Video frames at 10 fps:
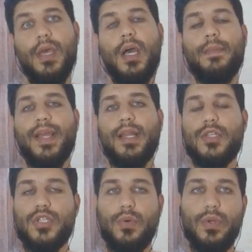I'm going to
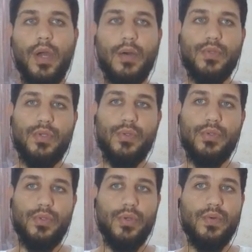show you how to
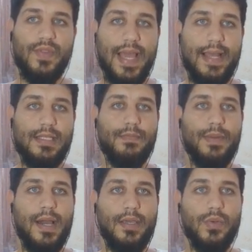do that
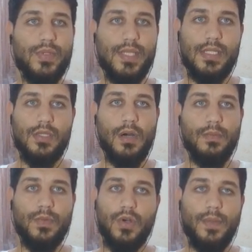by using
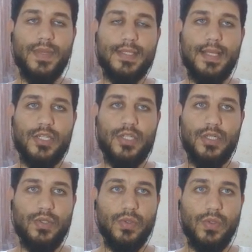some Chrome extension
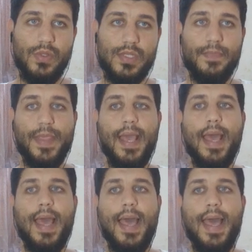tools
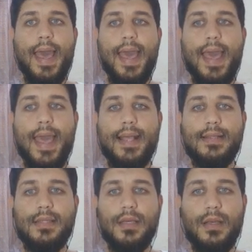
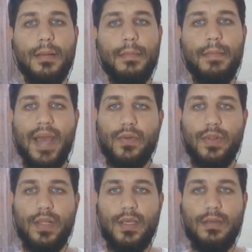and
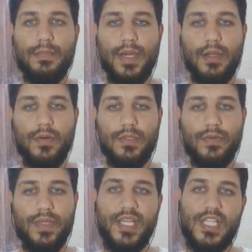manually by going to
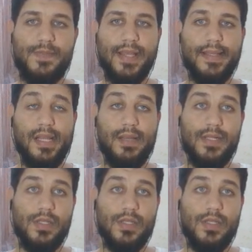the inspect element.